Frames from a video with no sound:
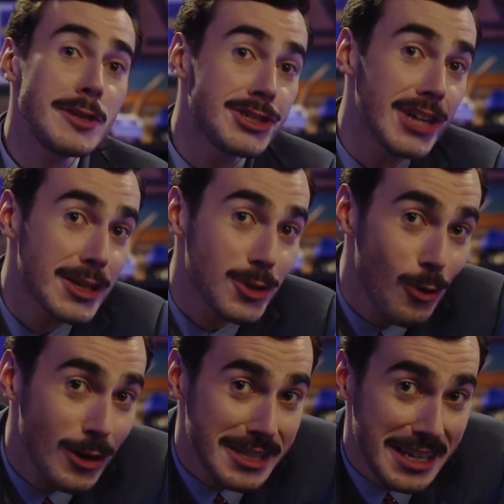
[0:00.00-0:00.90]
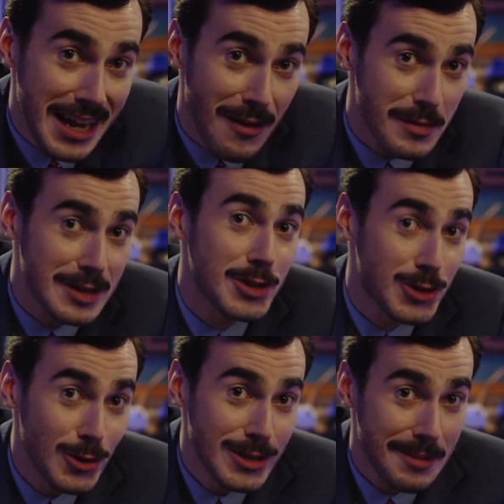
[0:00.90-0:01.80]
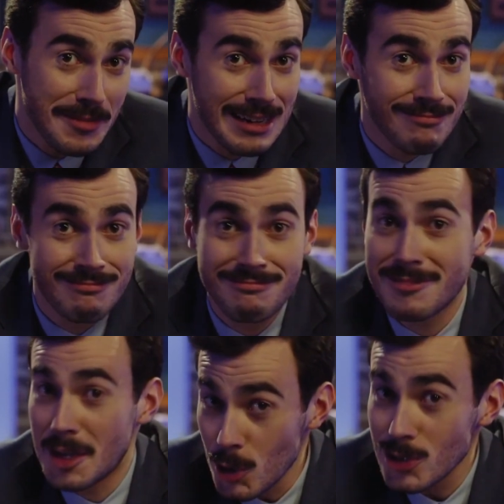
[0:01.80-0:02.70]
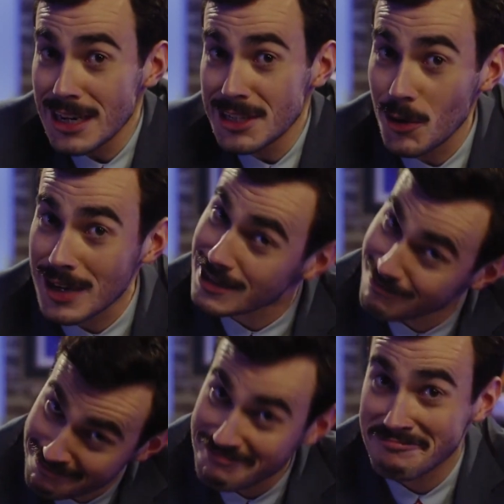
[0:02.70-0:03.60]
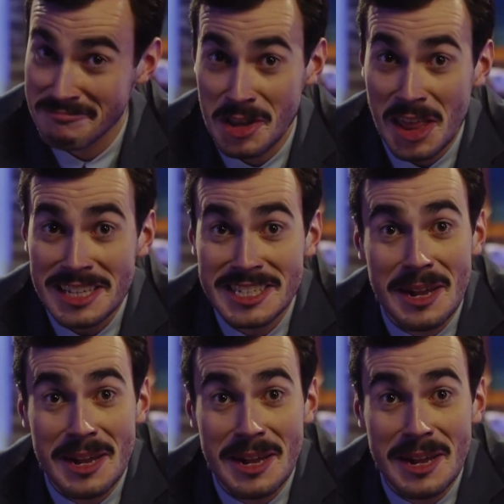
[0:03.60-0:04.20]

a judge orders the government to do something, they usually do it. So that's